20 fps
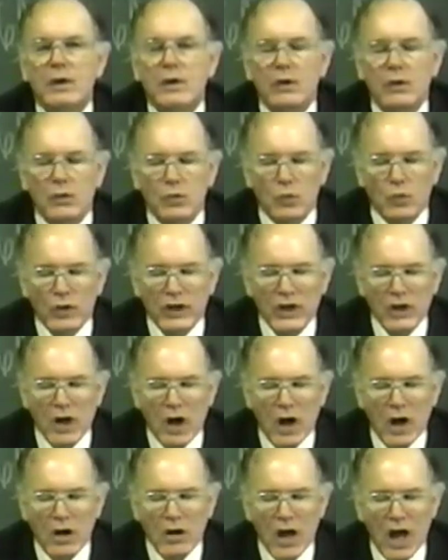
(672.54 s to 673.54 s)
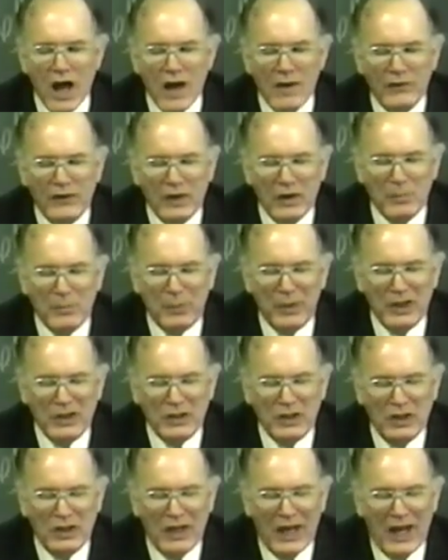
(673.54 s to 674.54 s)
We are of the
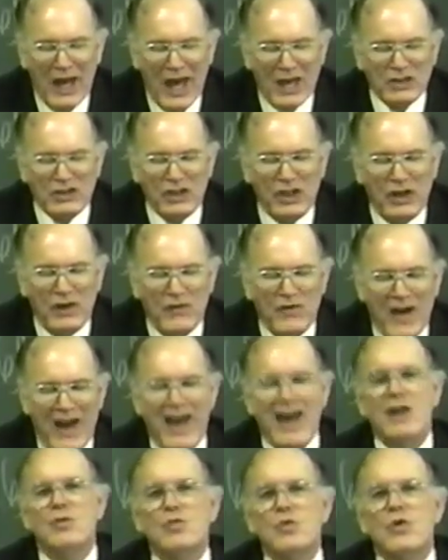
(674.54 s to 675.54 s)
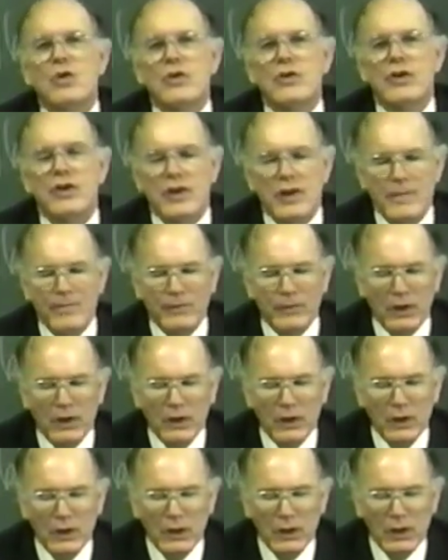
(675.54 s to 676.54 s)
opinion that as the divine word
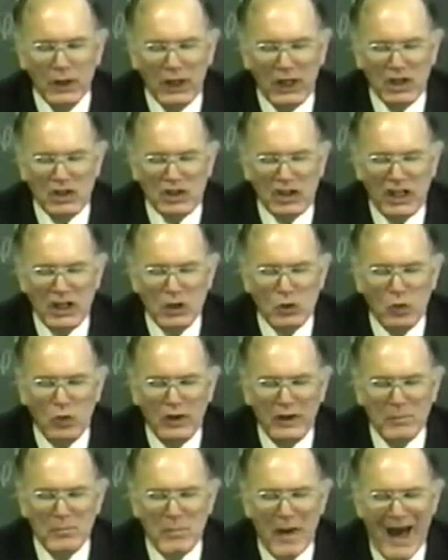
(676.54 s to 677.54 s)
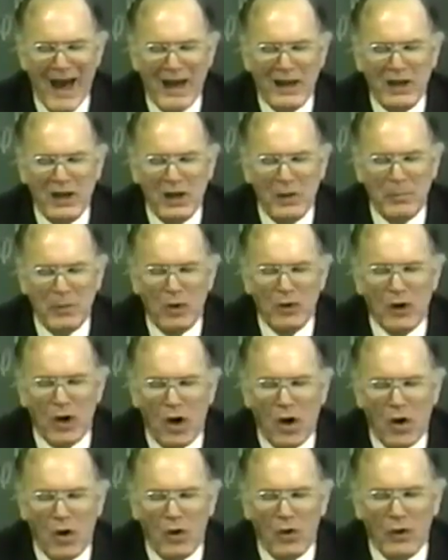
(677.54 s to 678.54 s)
is equally binding upon
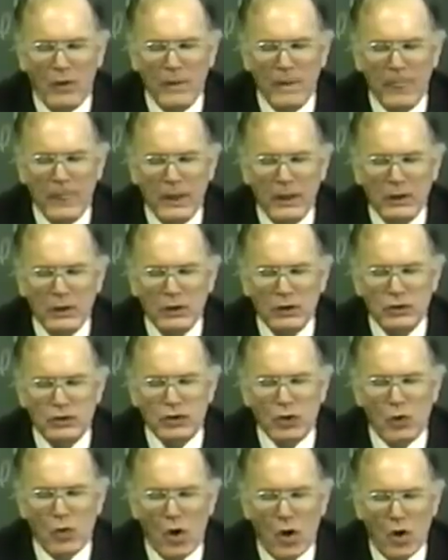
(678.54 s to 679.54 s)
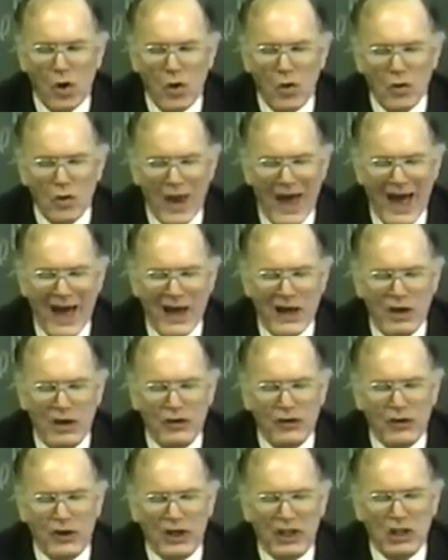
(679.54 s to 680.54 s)
all, so all lie
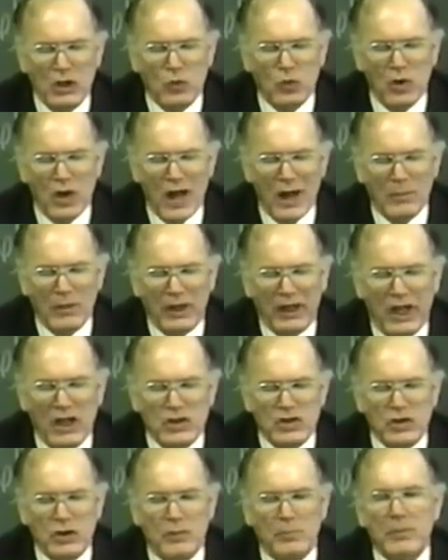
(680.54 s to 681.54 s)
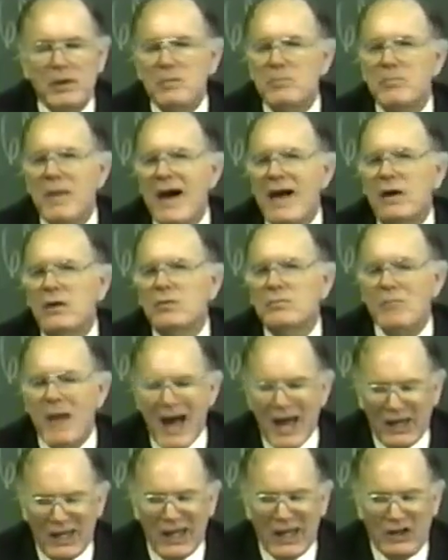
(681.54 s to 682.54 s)
under an equal obligation to be bound
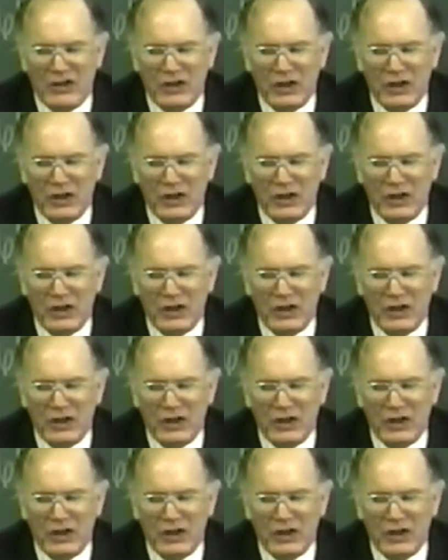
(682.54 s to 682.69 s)
by it,